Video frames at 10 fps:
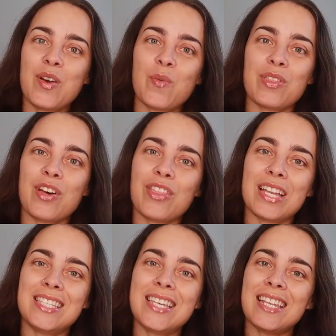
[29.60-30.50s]
with all
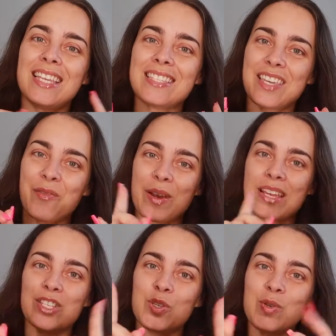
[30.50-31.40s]
that said, let's get right
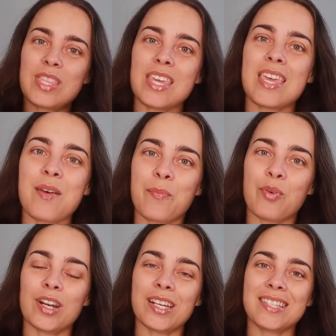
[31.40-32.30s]
into the
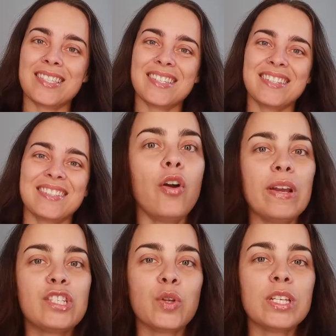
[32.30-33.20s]
products. All
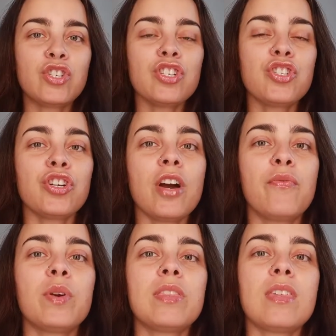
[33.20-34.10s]
right, so let's just start off
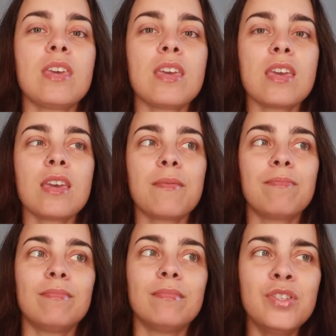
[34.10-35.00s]
with the
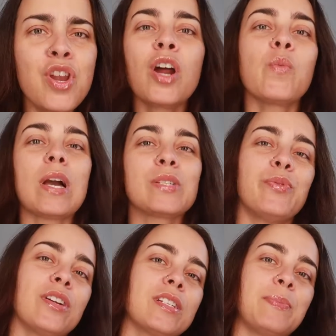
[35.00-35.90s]
non-wax
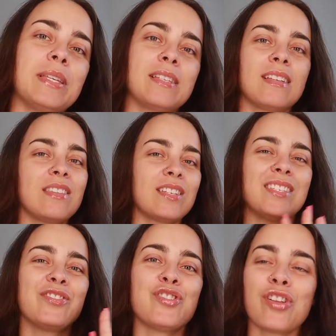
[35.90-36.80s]
products basically because
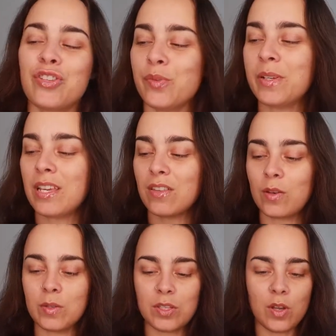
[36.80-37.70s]
there's not too many of
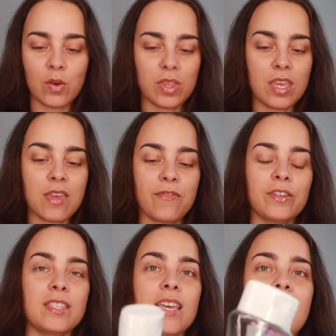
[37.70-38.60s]
those. So the
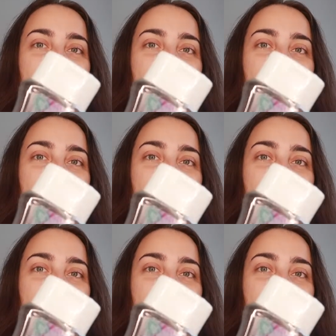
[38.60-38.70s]
first thing I